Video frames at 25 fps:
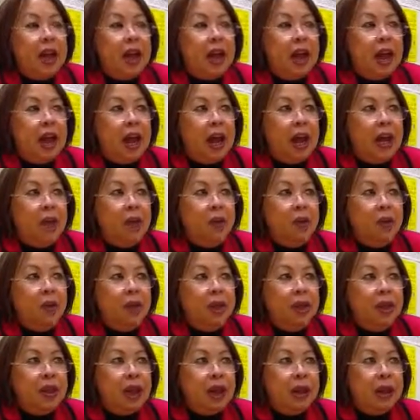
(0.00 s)
And
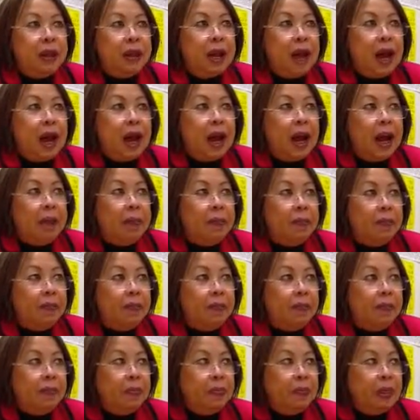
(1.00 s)
during that time,
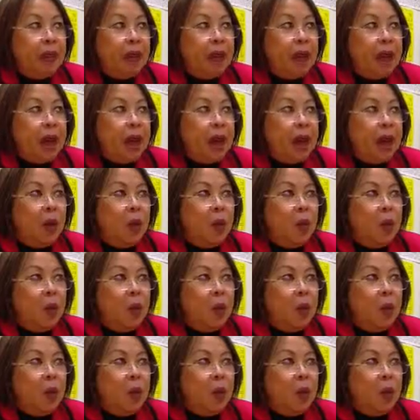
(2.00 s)
I